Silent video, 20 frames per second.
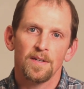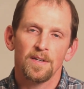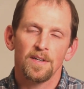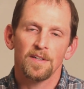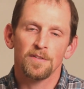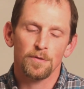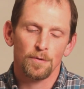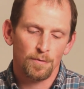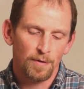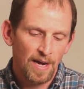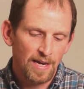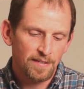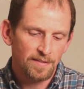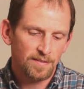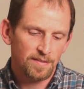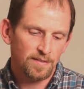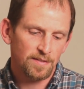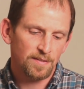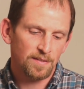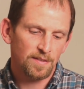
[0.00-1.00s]
his
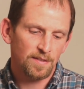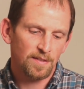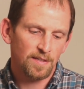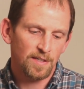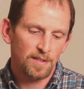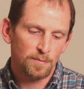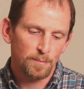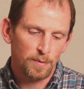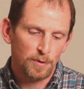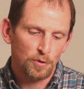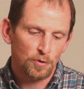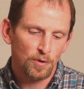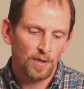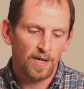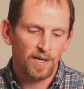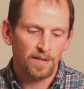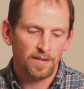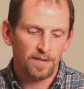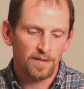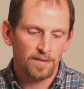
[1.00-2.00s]
arrest, his
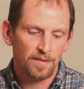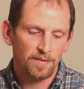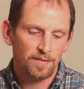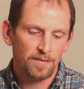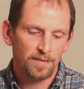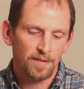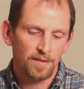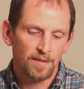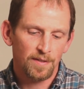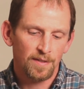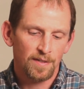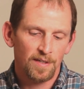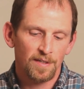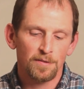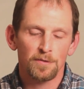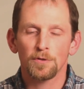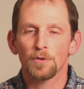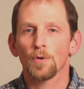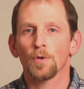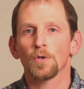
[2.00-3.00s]
betrayal,
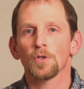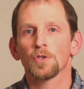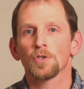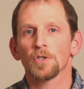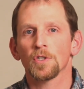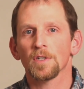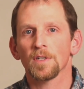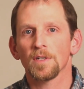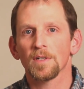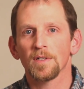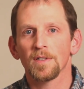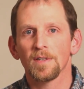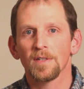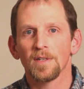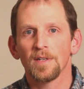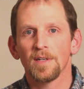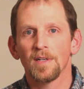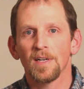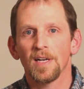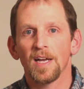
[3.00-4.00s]
his torture,
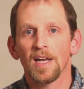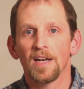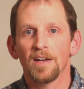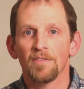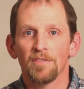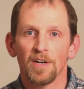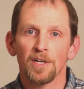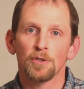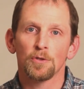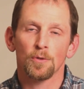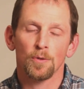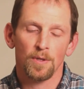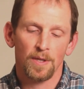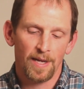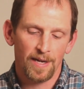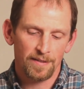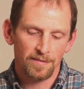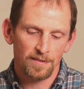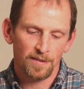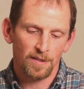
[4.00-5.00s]
and eventual
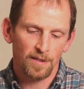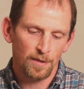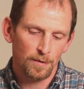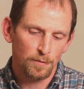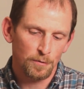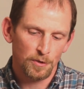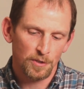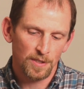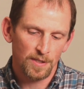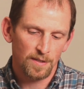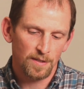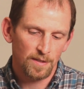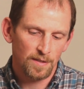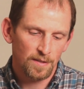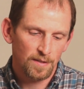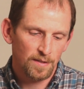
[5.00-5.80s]
execution.